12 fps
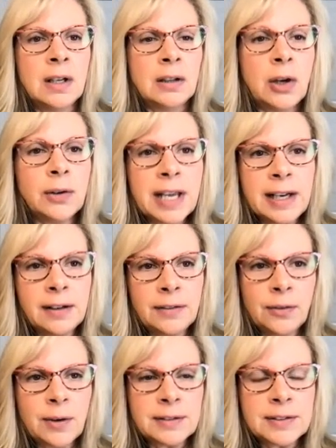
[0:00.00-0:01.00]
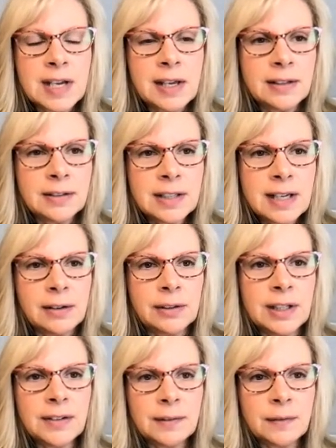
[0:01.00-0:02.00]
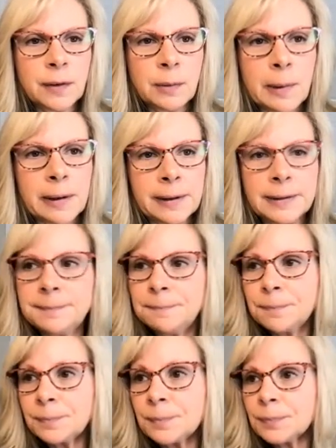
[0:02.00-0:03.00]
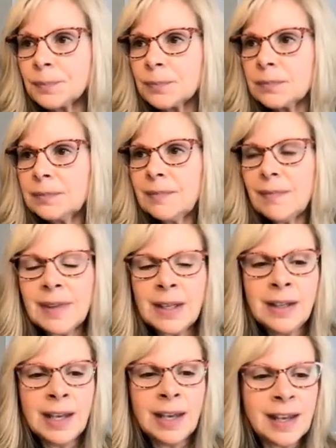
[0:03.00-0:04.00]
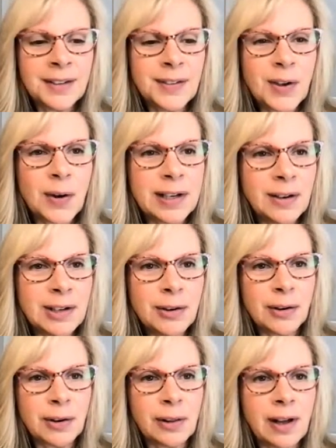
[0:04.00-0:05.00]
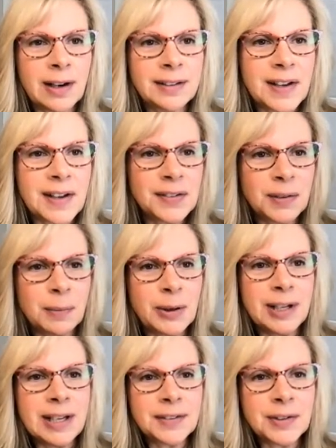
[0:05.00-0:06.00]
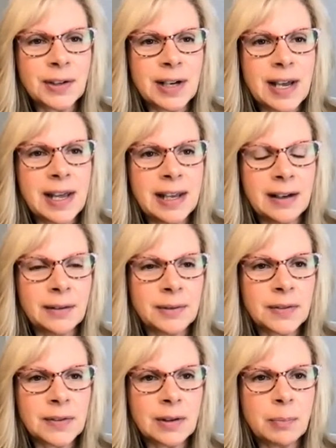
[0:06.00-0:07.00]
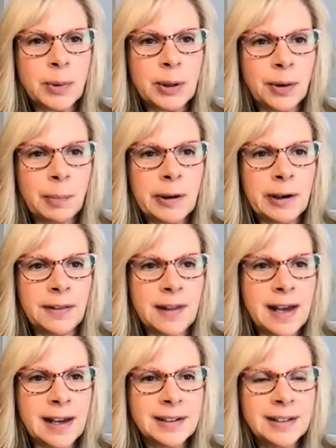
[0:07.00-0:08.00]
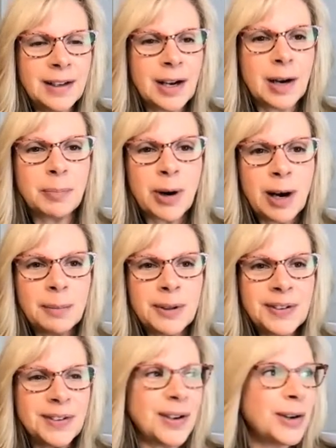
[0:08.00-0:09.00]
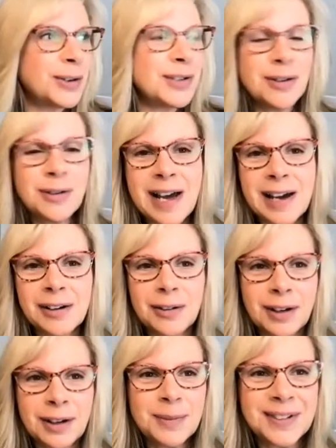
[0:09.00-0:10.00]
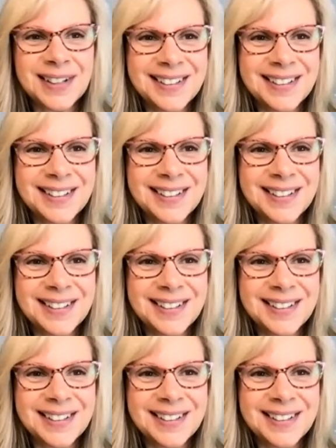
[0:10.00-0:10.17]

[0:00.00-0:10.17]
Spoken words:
located throughout 10 counties in Vermont. And so I know you heard a lot of testimony yesterday, and I'm just going to build upon that. I promise no new acronyms.